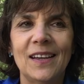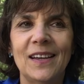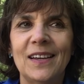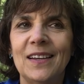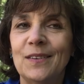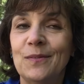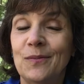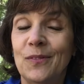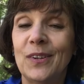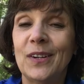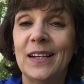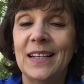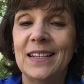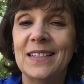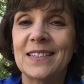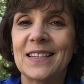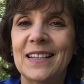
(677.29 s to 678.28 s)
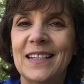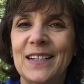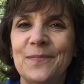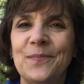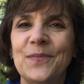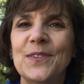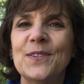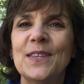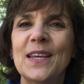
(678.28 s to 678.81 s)
uh, very easily.
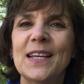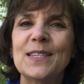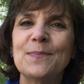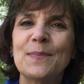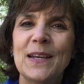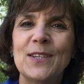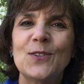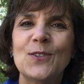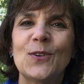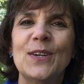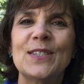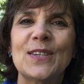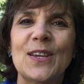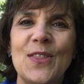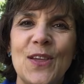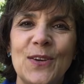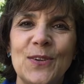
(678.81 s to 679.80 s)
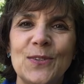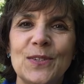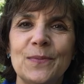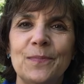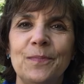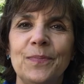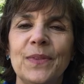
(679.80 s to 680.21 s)
So that's my choice on those.